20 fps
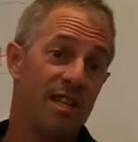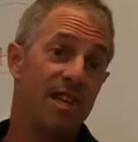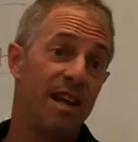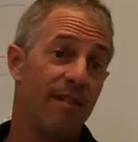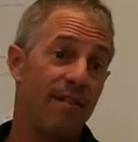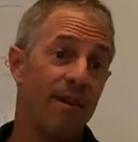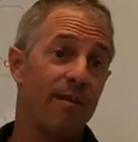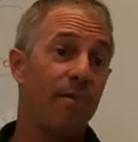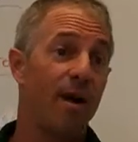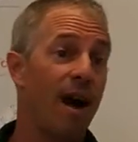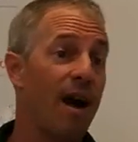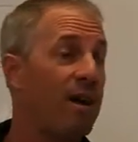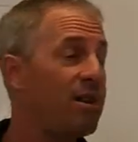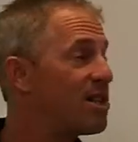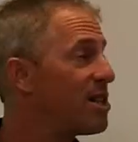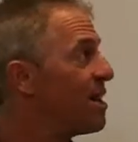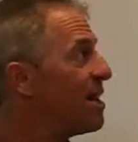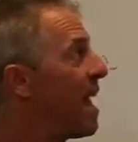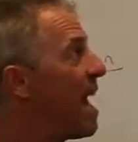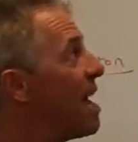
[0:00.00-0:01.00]
70
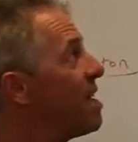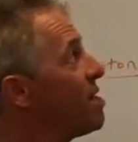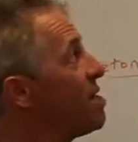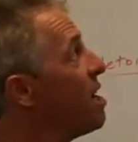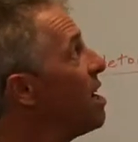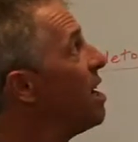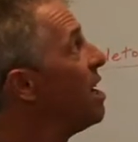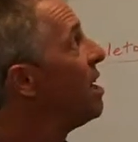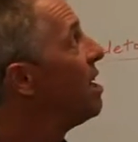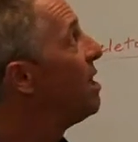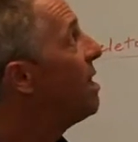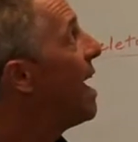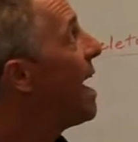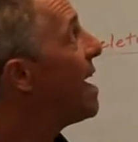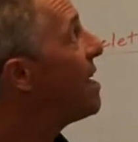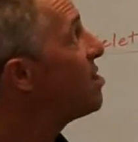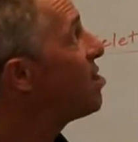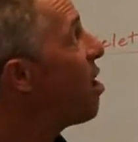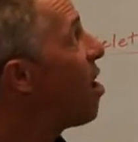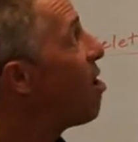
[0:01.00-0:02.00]
miles. miles. That's
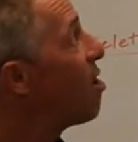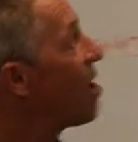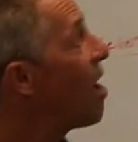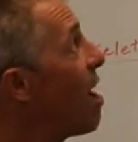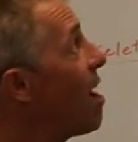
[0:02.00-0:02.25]
that's all